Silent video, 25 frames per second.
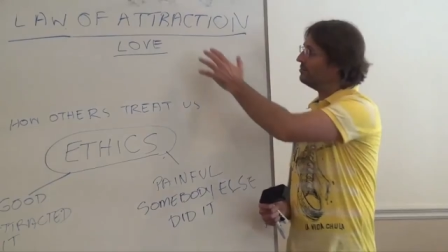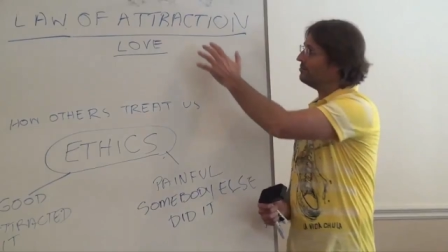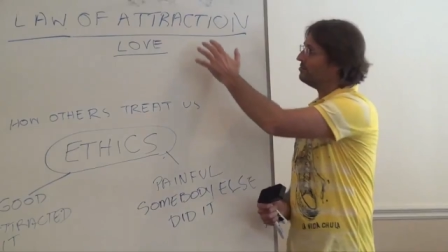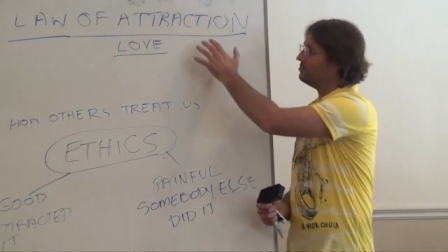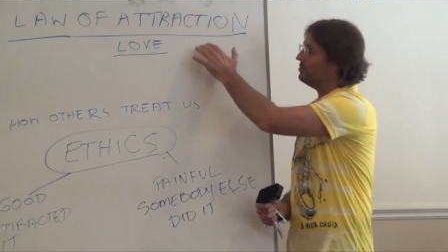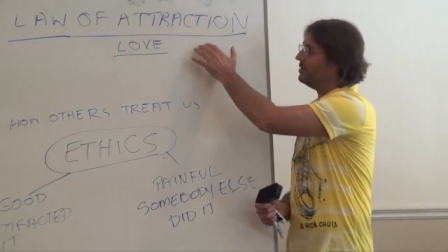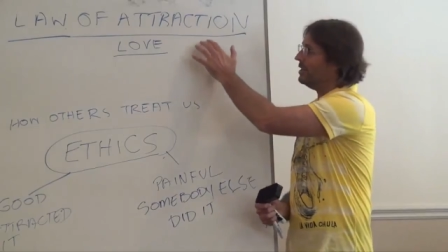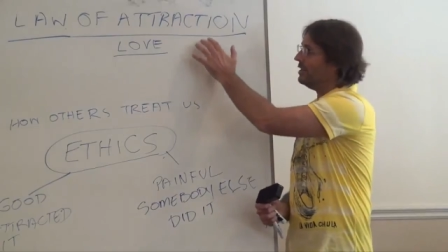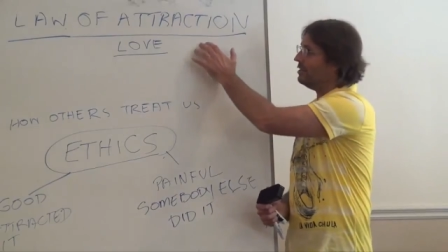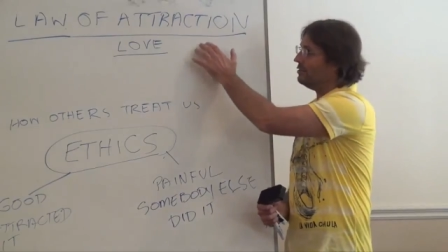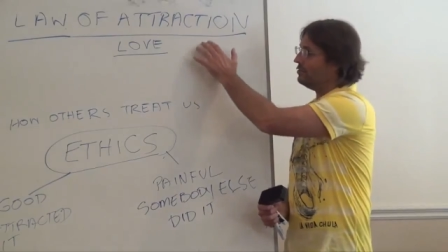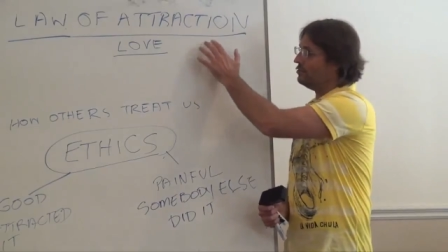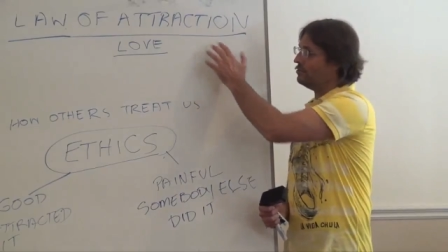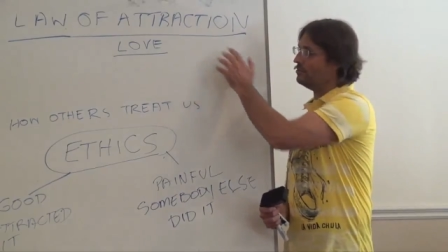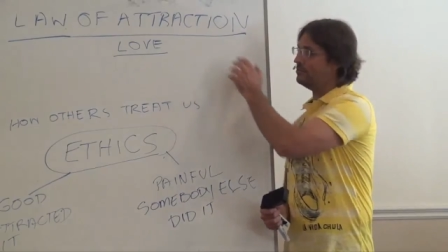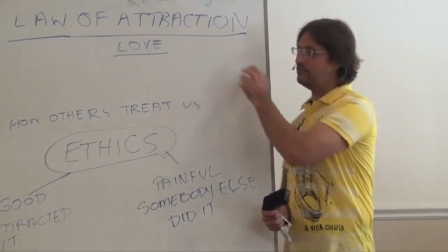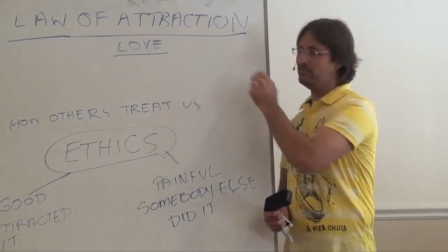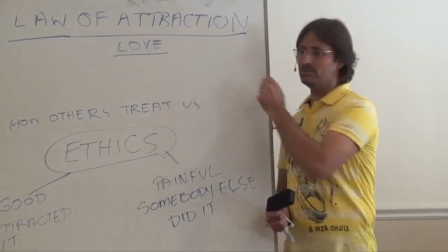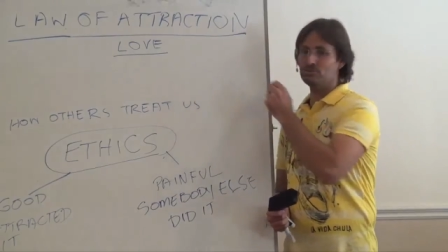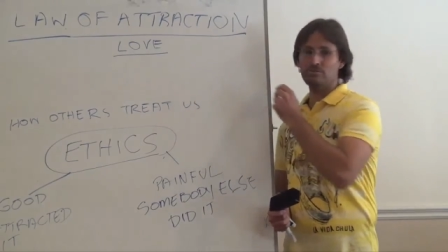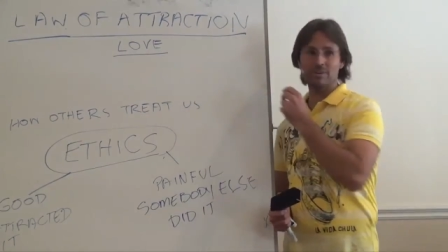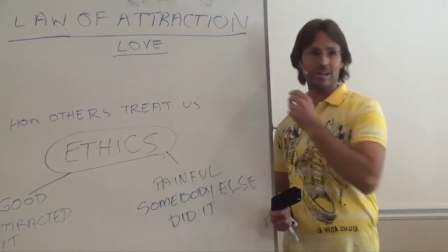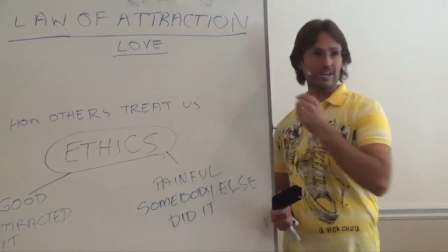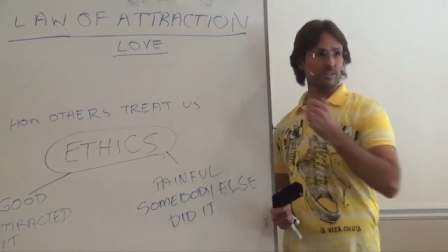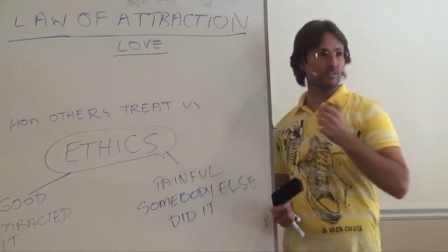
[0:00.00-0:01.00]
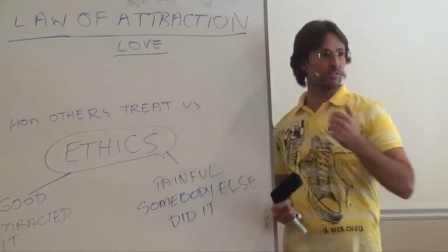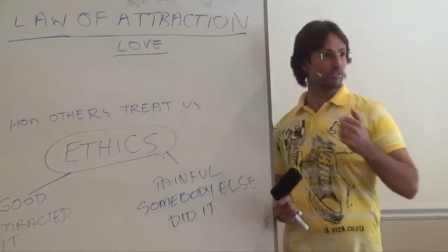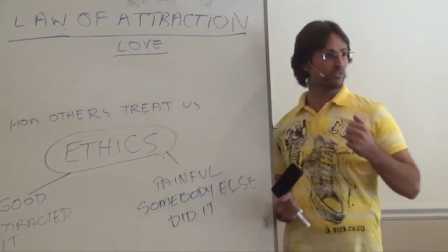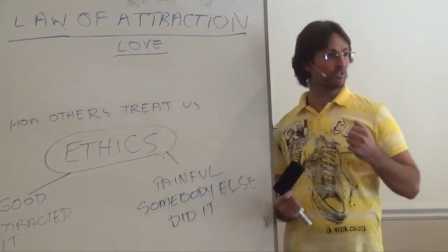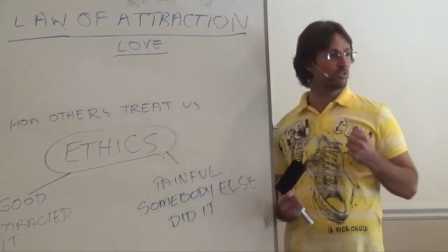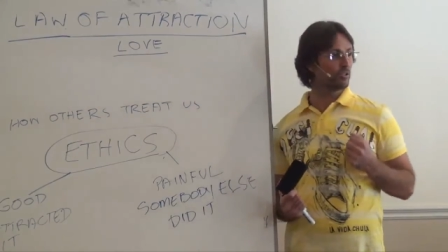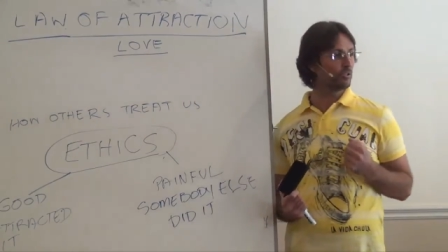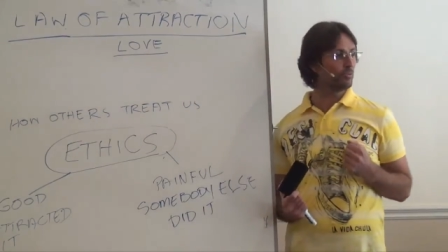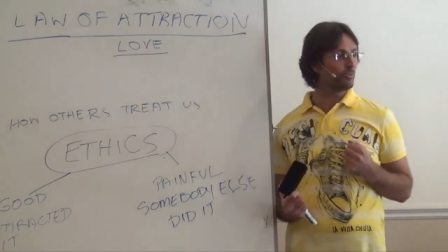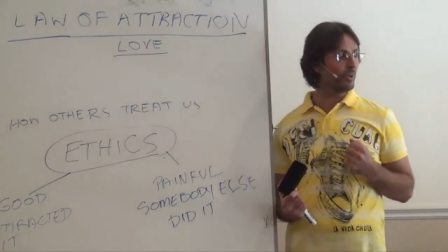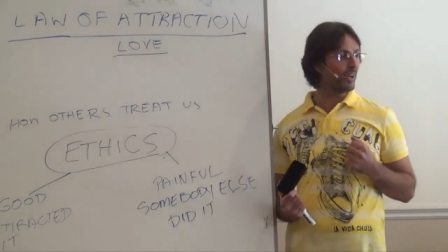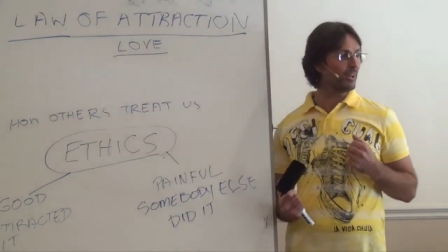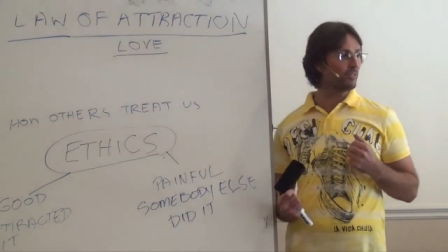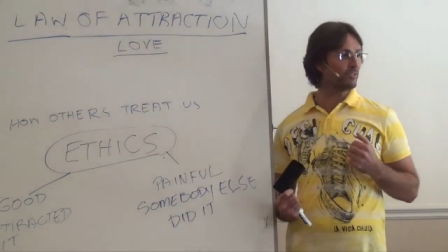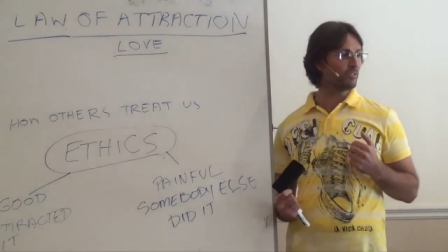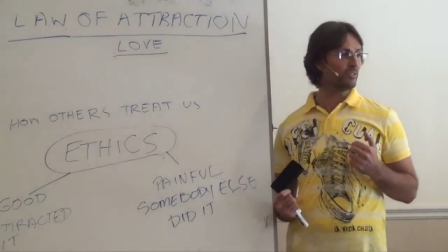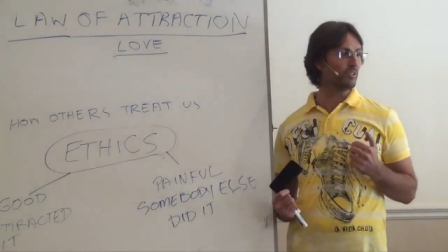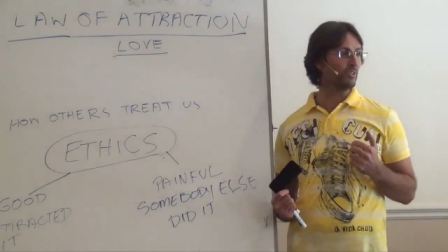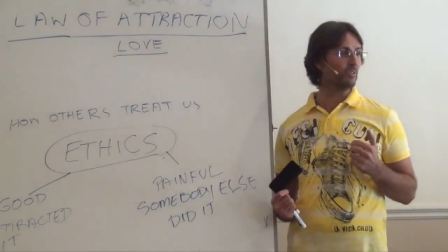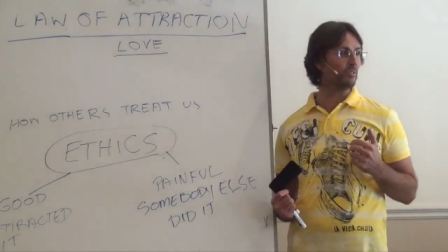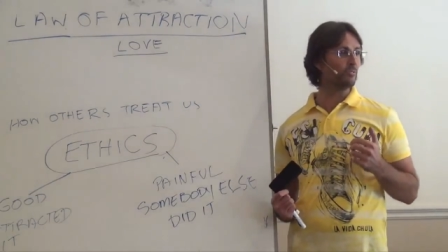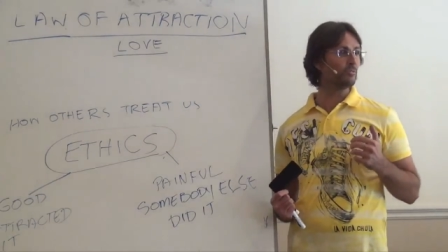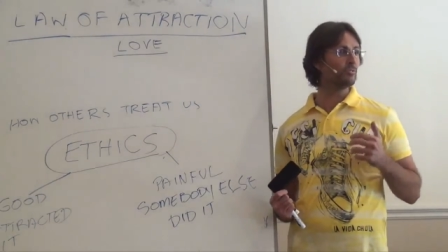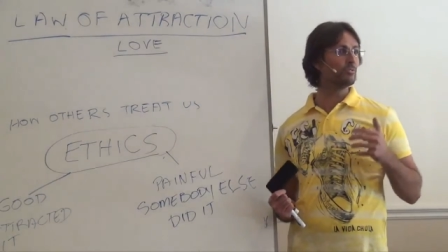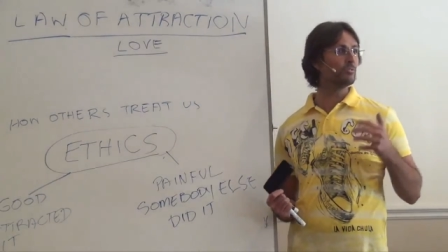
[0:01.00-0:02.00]
through our law of attraction to
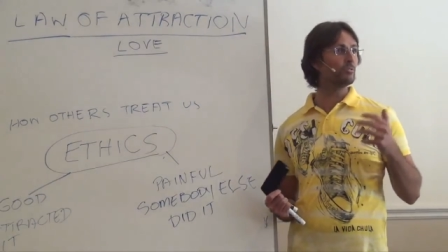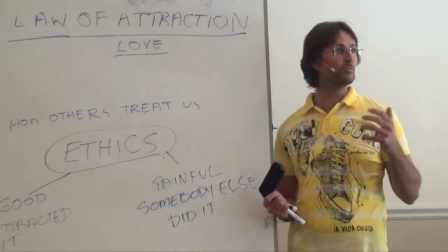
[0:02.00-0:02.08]
ourselves